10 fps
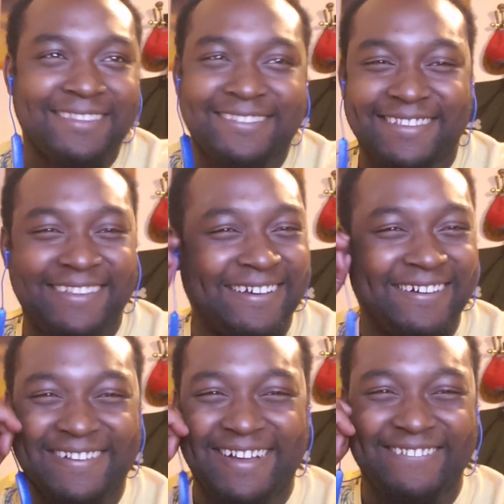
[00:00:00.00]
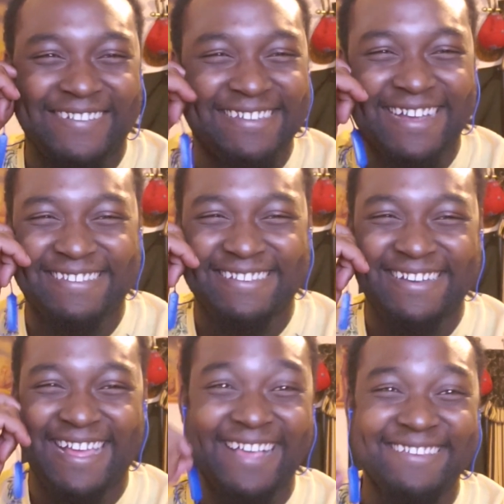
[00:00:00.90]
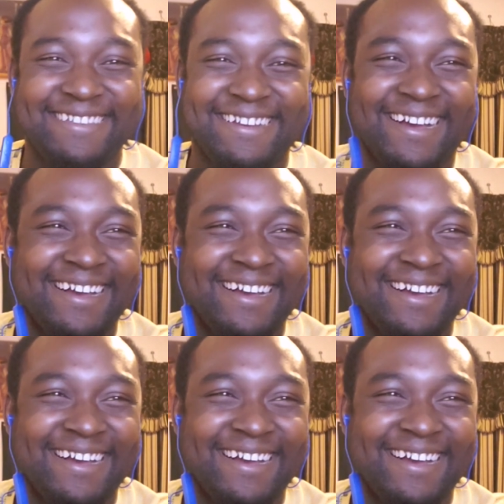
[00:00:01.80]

this nigga Okamaitachi nasty.